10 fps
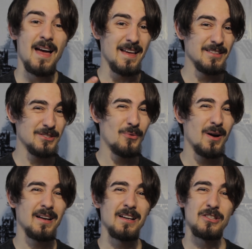And so
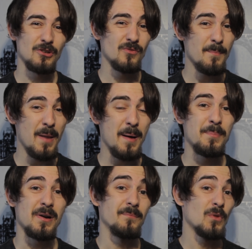on, guys. So
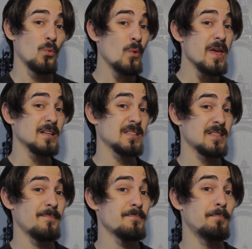remember,
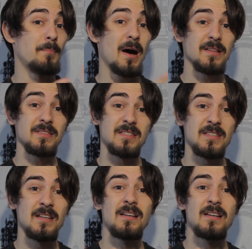weeks, months,